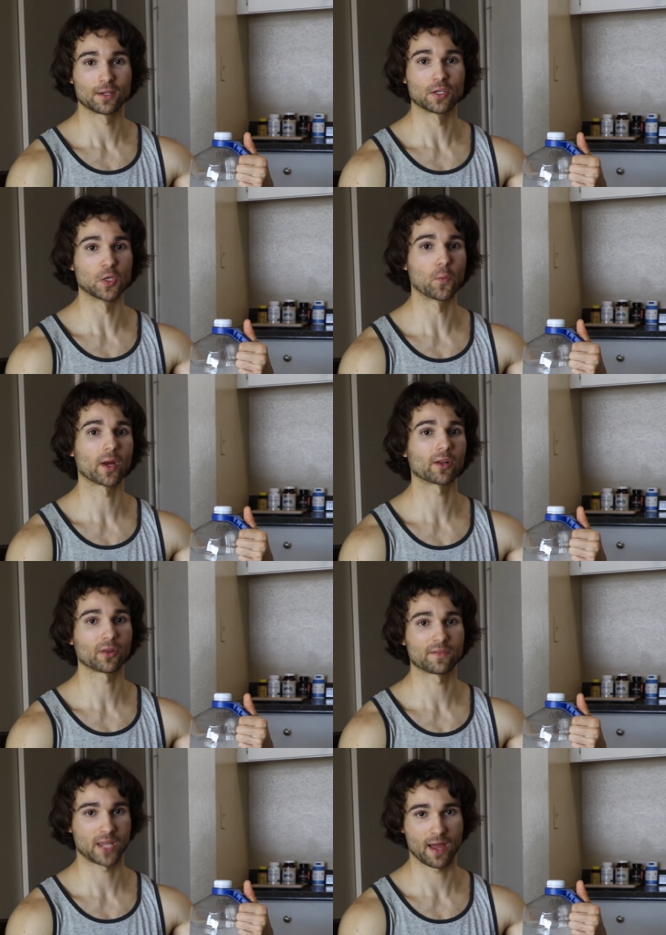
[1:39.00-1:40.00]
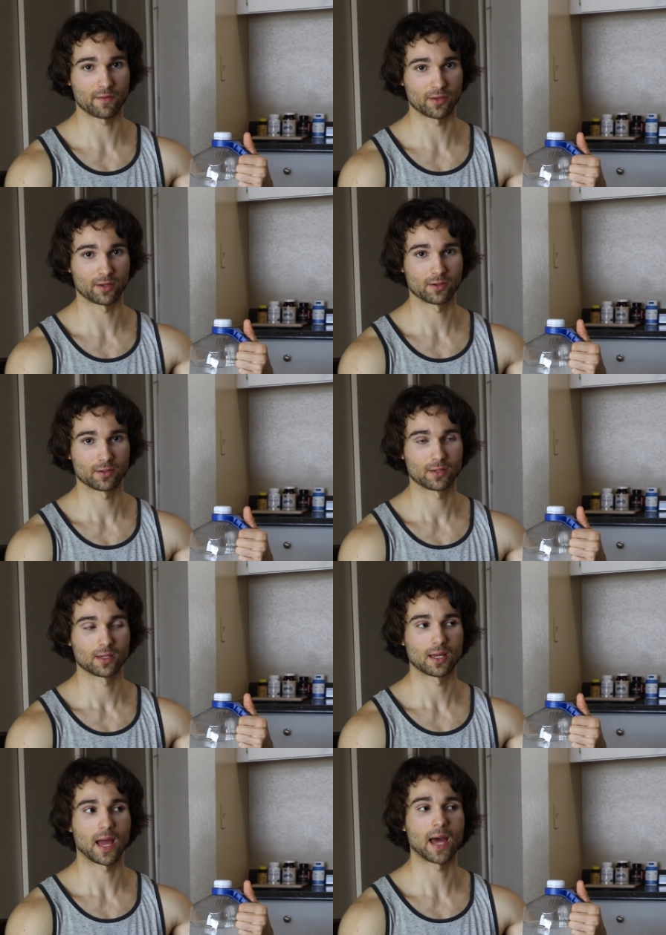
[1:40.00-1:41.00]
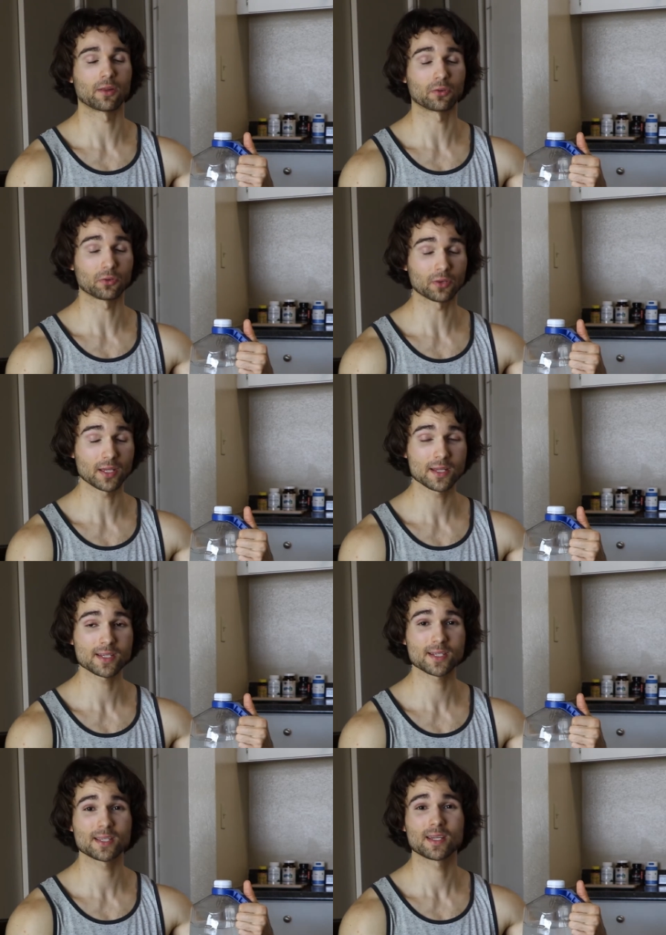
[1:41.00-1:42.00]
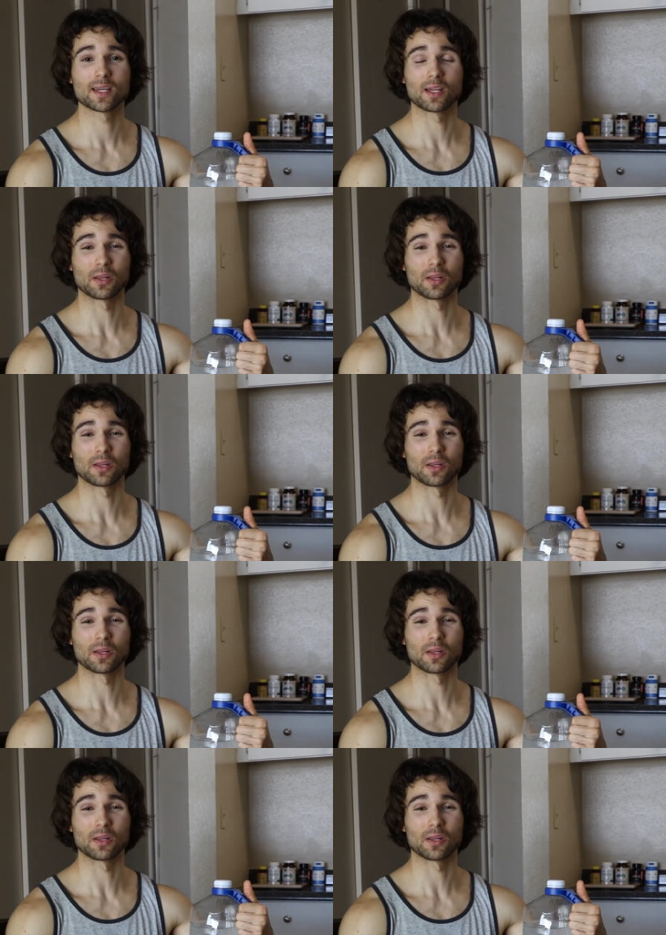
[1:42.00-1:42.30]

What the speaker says: you wanna lift heavy. At least